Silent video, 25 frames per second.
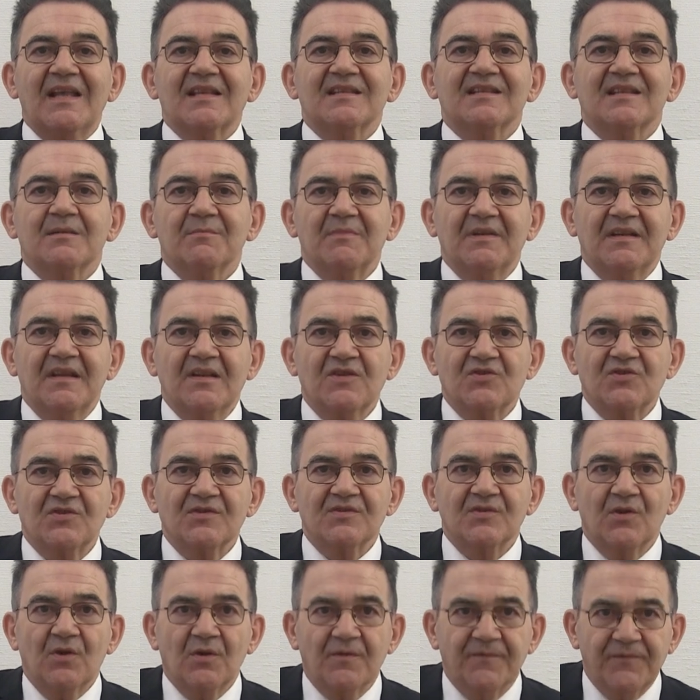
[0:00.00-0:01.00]
asset
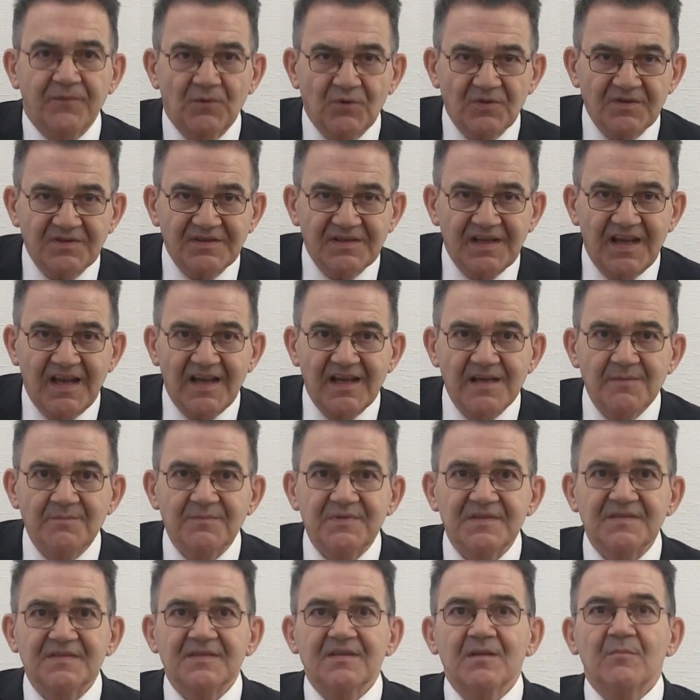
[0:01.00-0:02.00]
managers are four
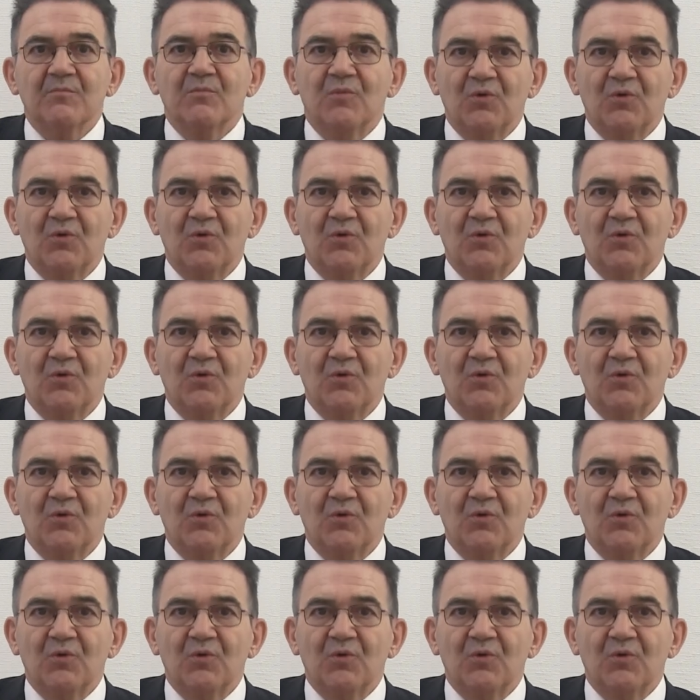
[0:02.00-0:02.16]
times